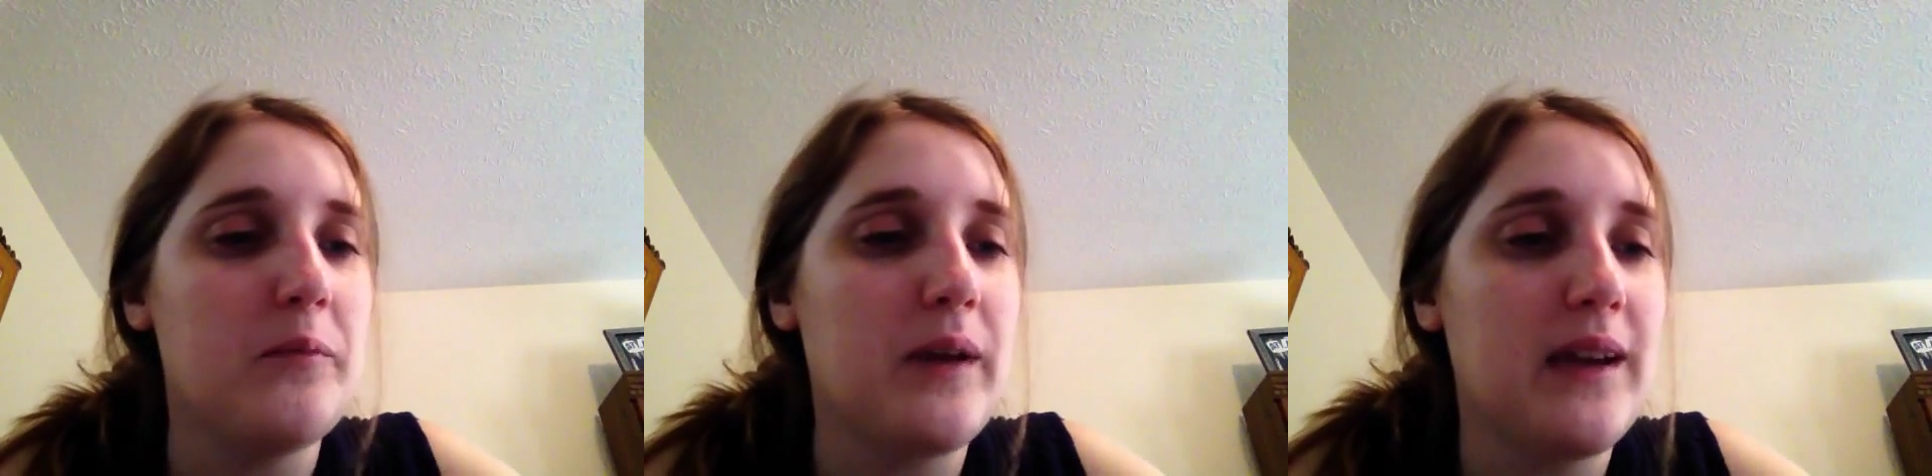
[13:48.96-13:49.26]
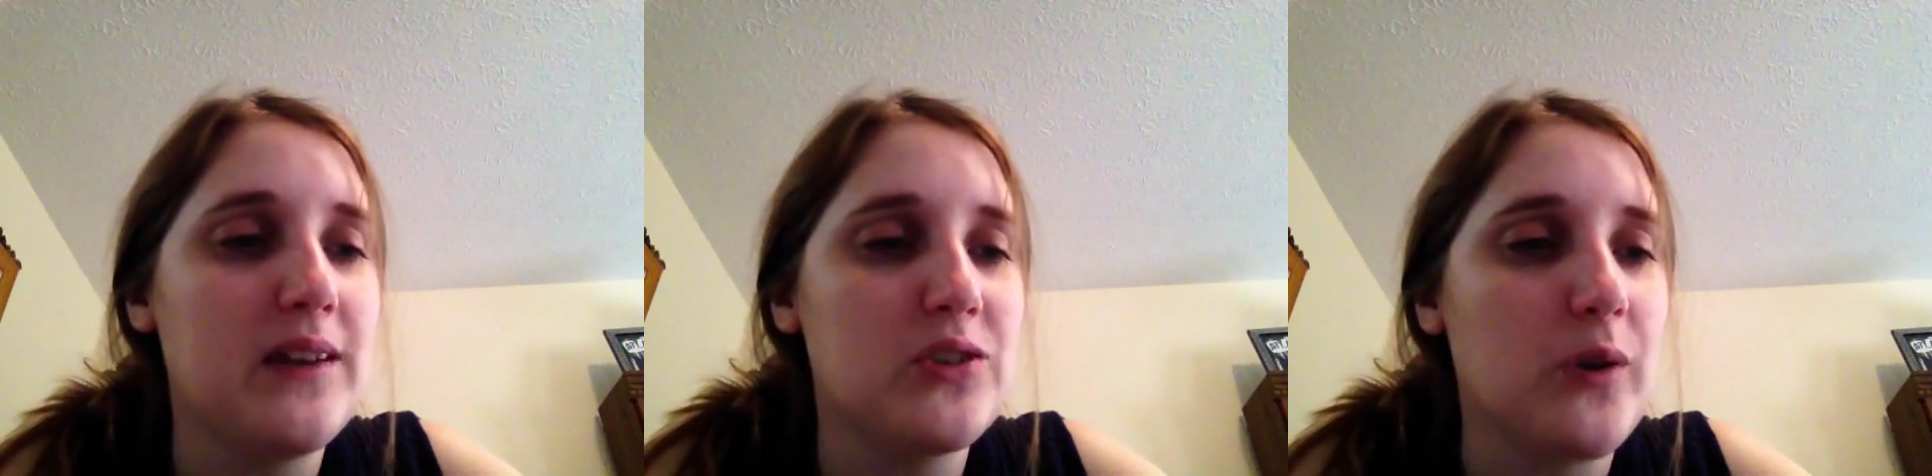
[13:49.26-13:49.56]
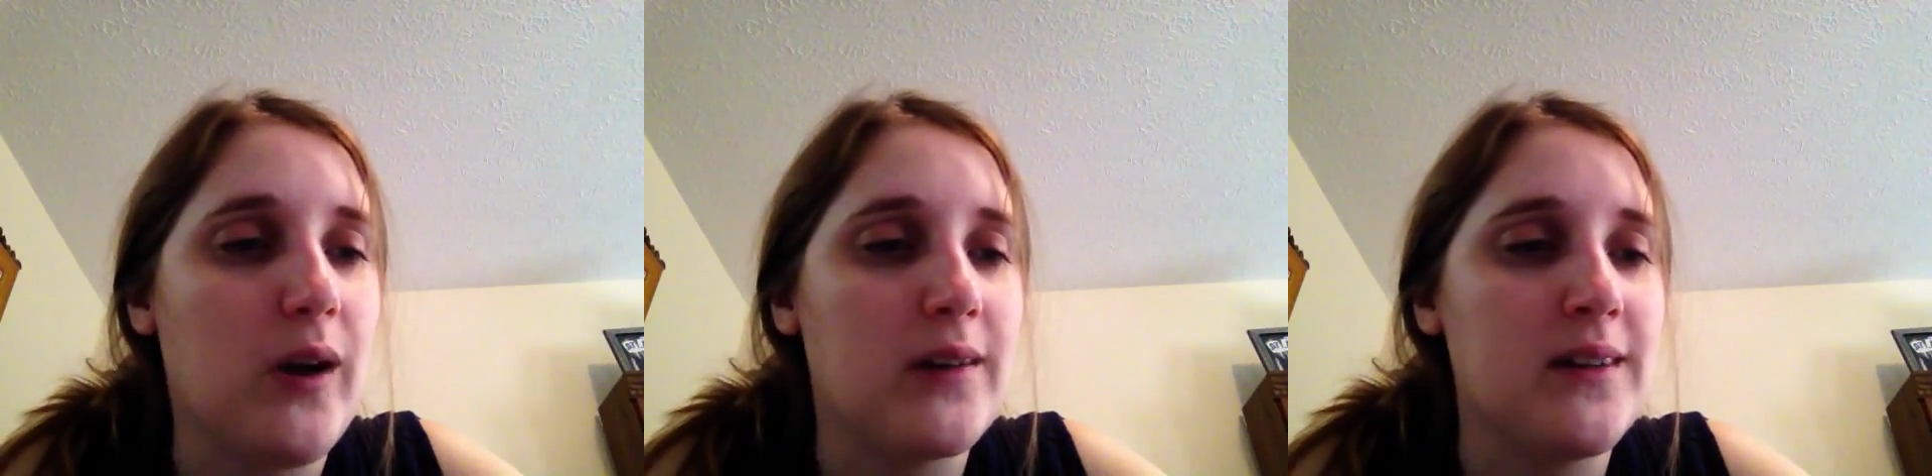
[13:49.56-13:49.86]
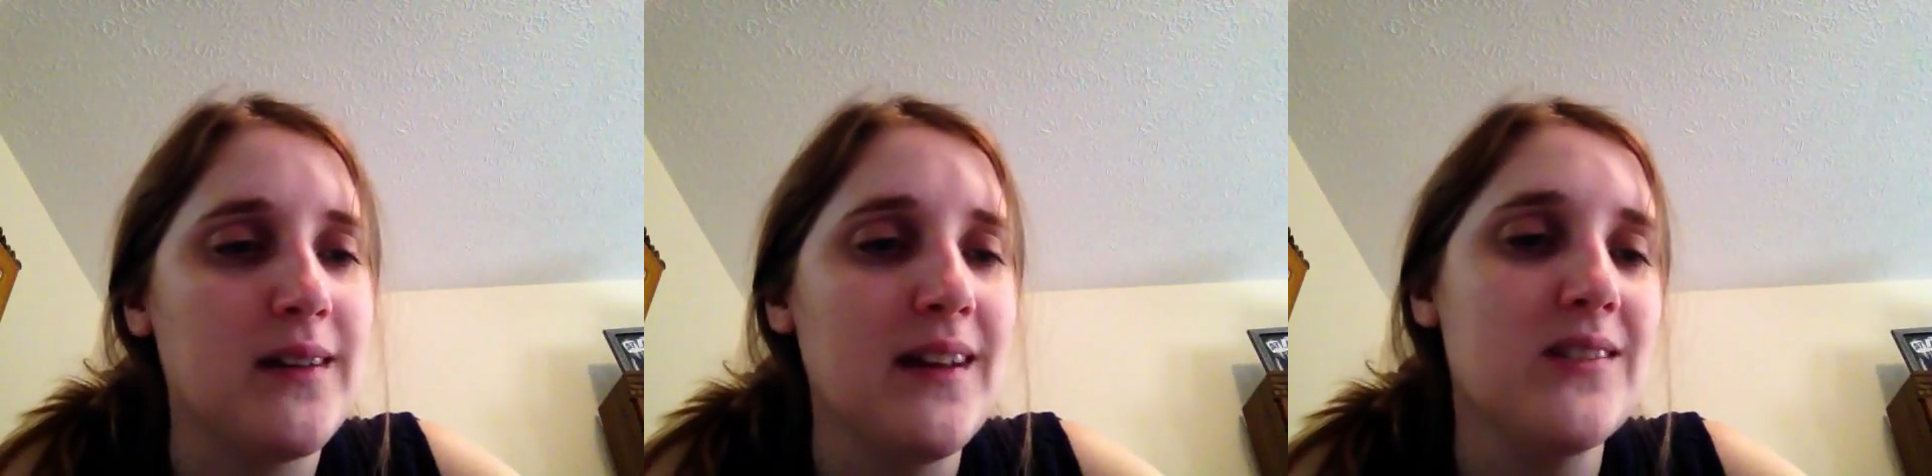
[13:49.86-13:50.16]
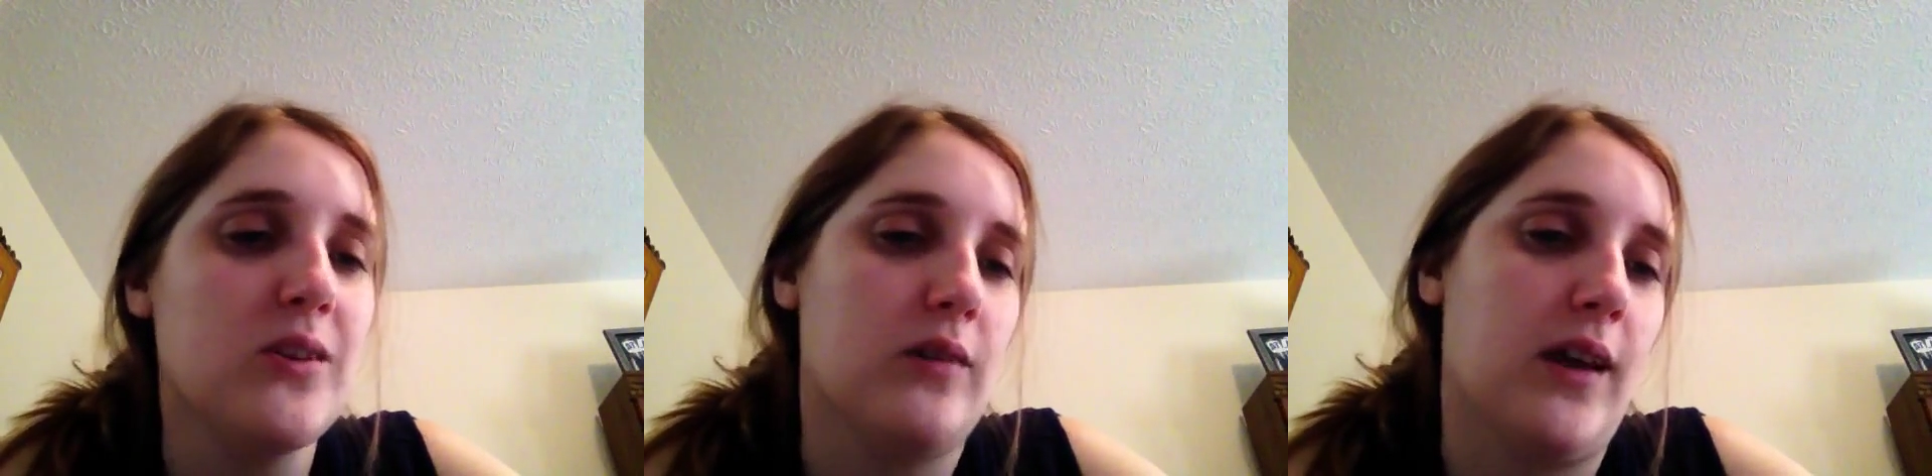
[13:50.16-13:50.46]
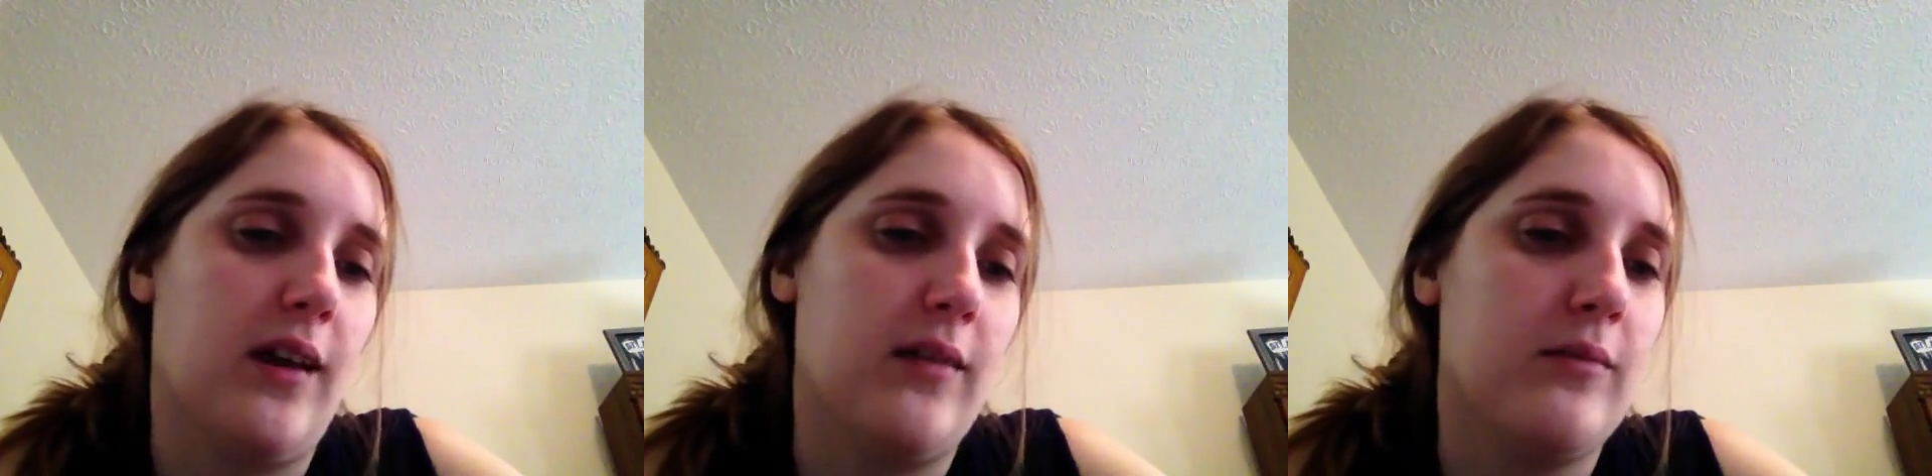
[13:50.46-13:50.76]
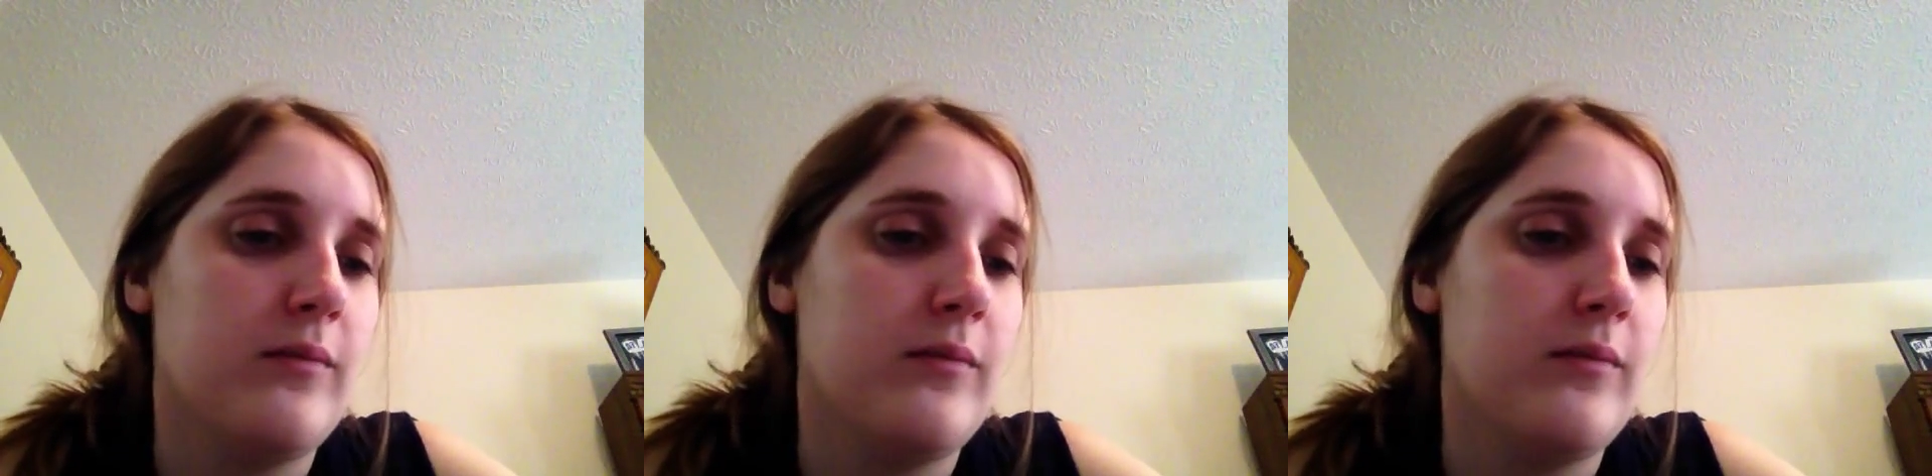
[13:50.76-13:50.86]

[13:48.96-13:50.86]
Pete shrugged. It's okay,